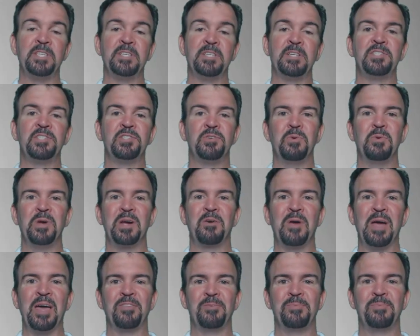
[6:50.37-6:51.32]
Come and visit
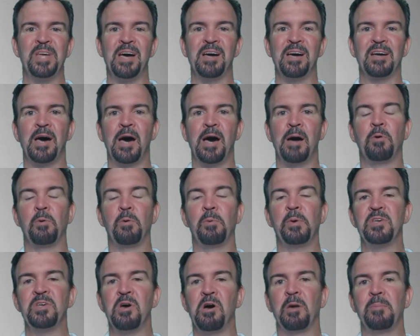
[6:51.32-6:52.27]
us at
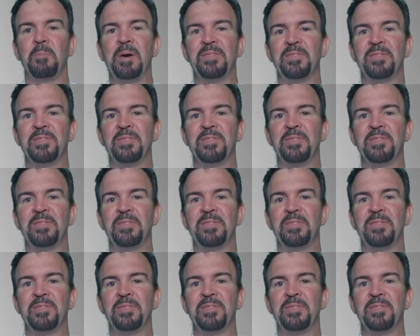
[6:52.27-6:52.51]
rickgrantham.com where we